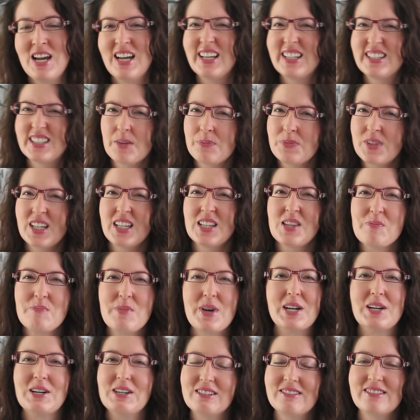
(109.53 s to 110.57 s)
it's something in the
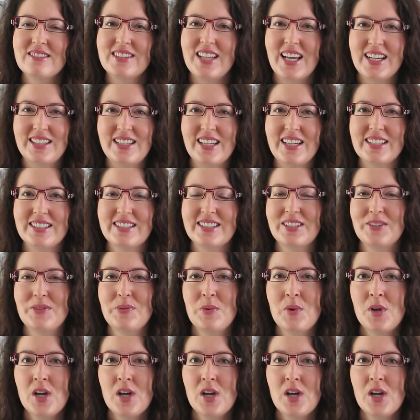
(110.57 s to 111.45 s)
middle, like this.